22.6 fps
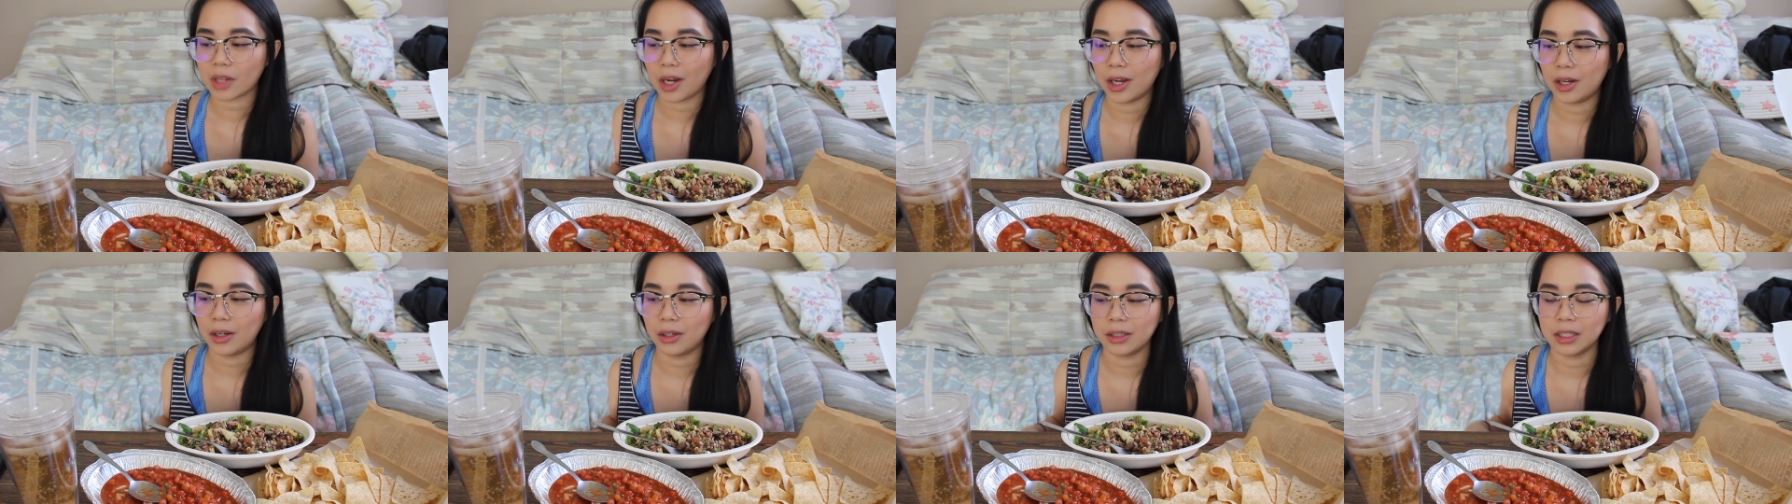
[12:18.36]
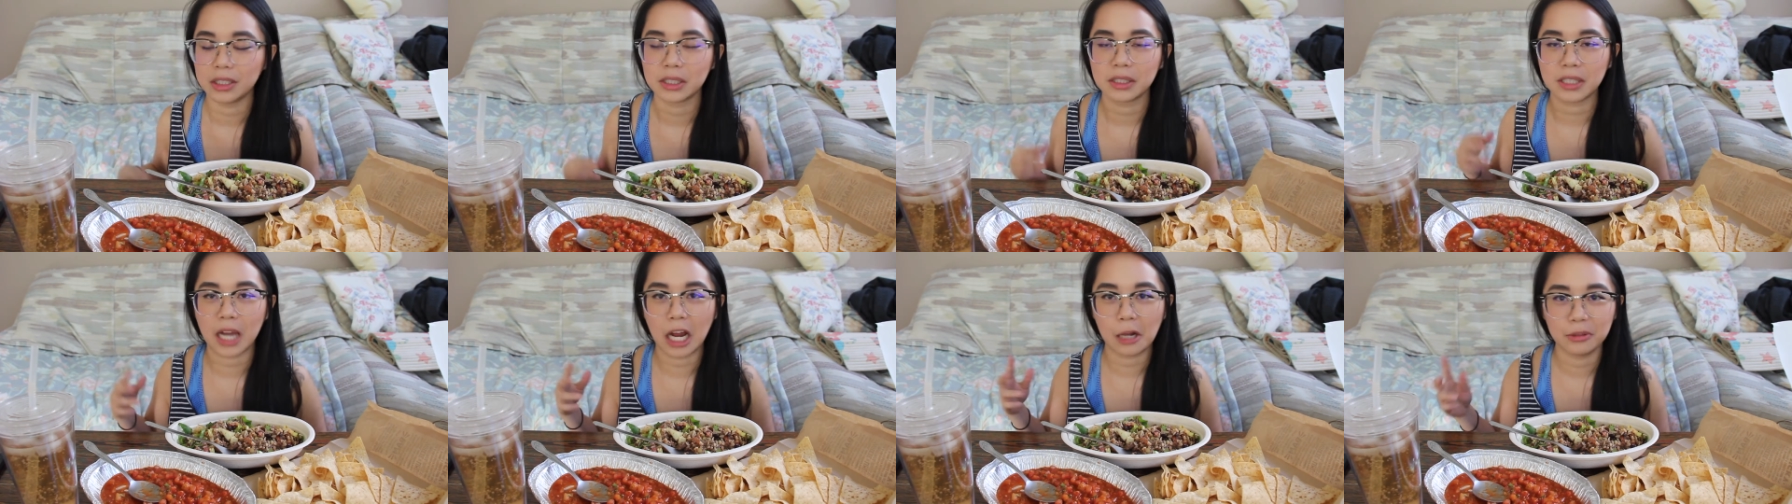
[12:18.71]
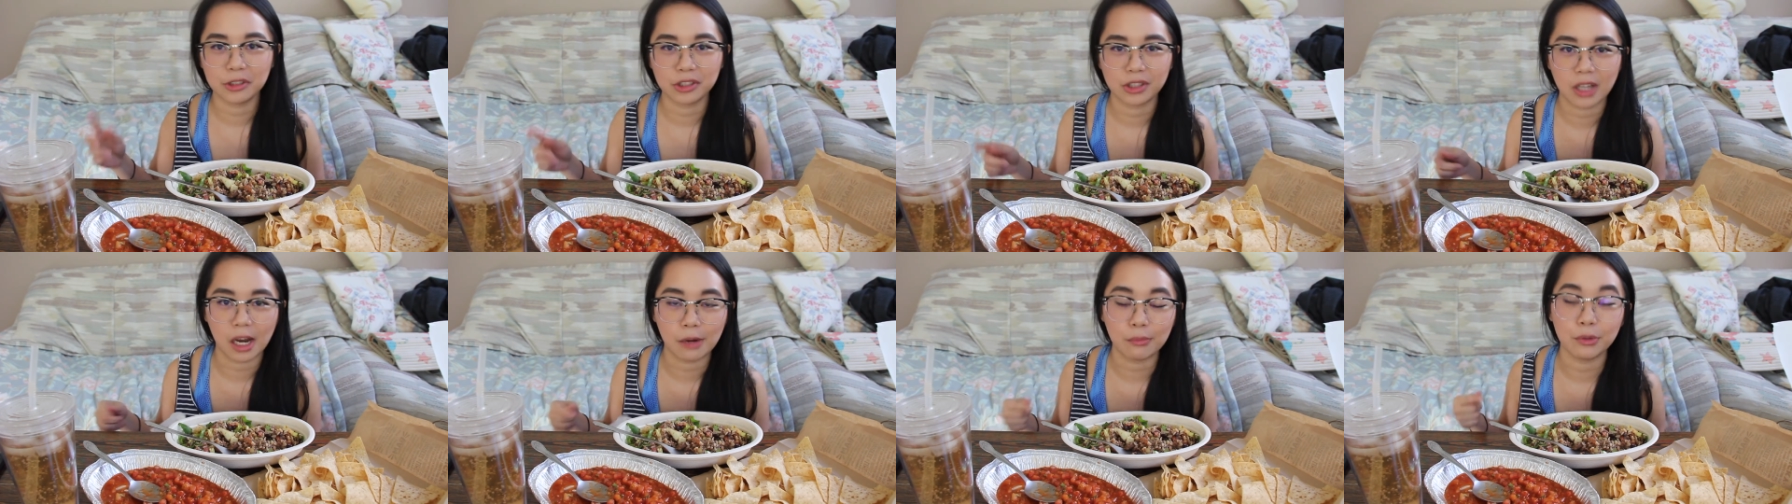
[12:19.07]
I'll
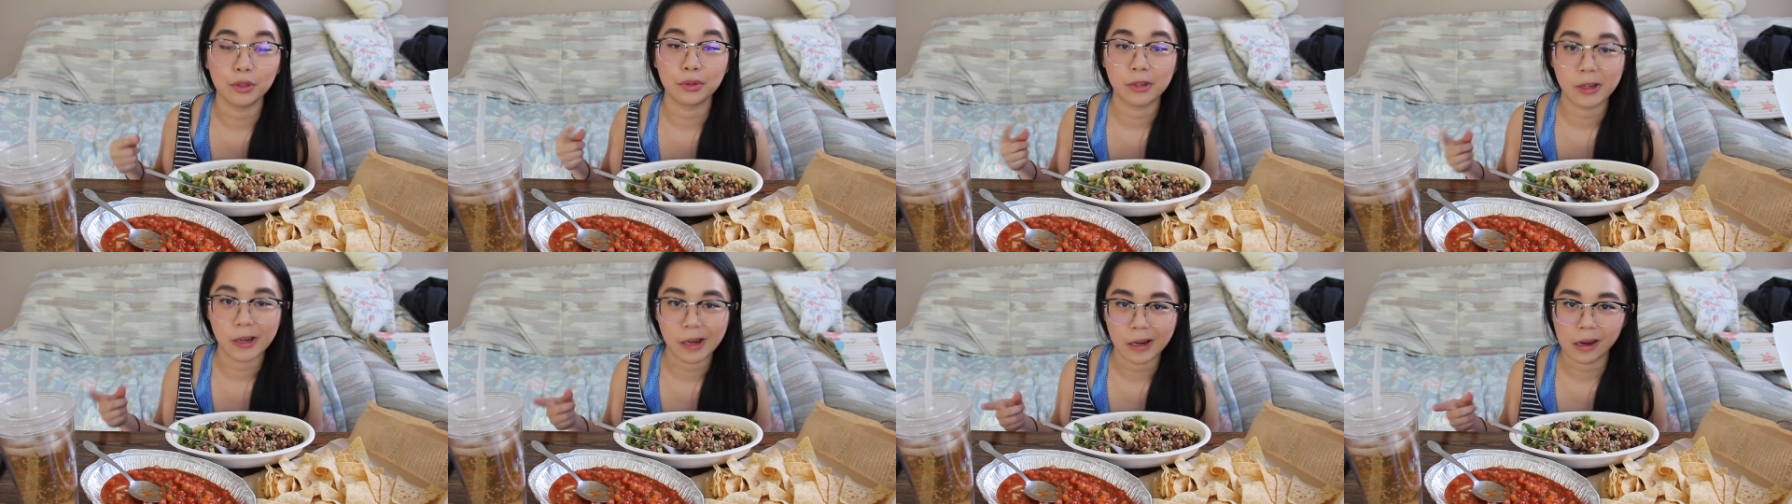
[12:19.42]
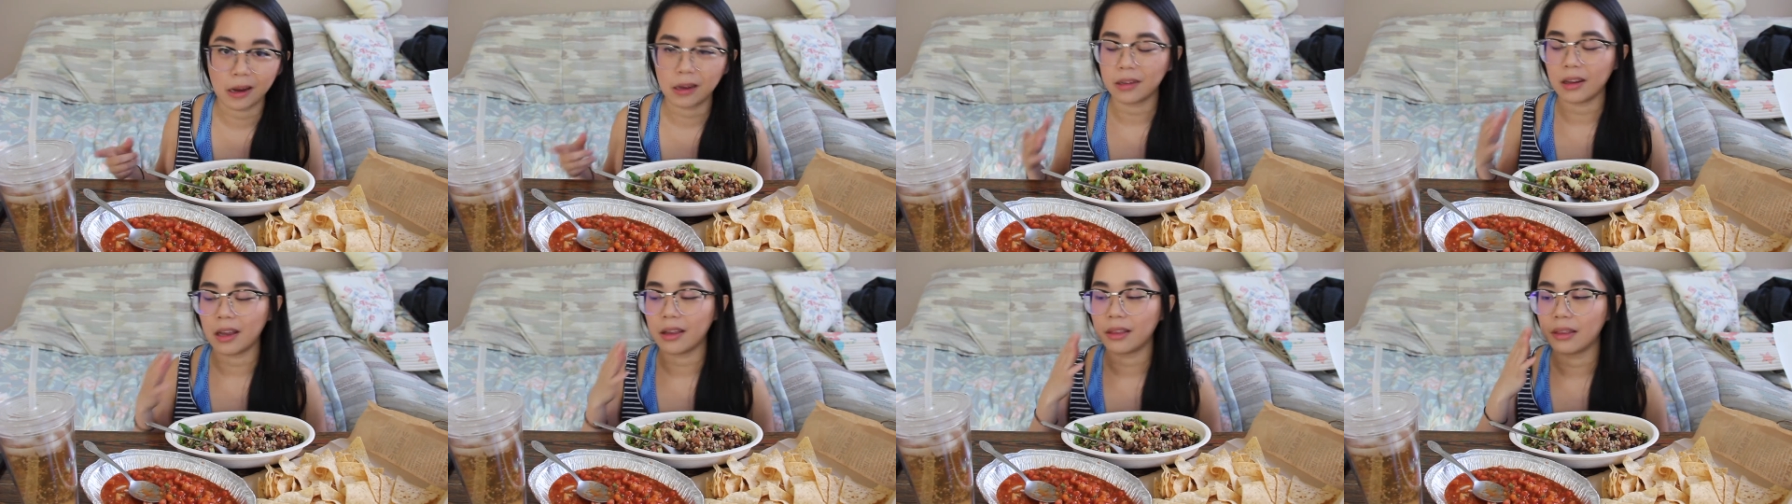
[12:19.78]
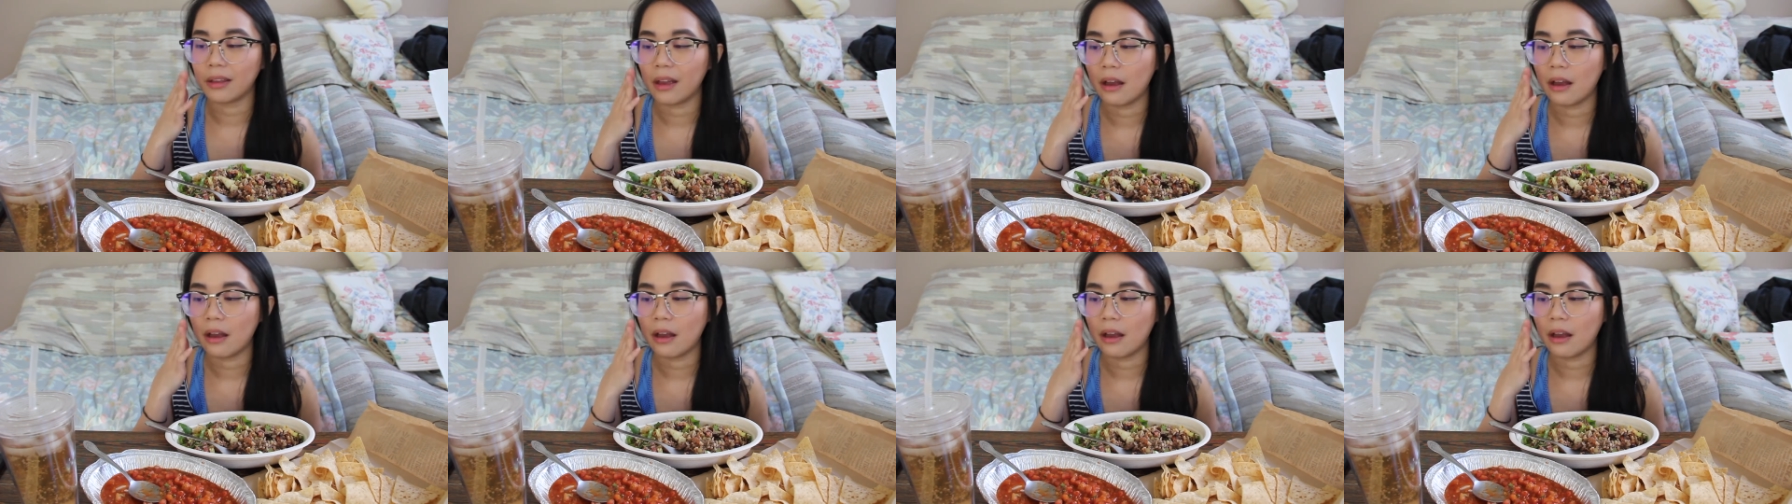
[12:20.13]
establish that routine and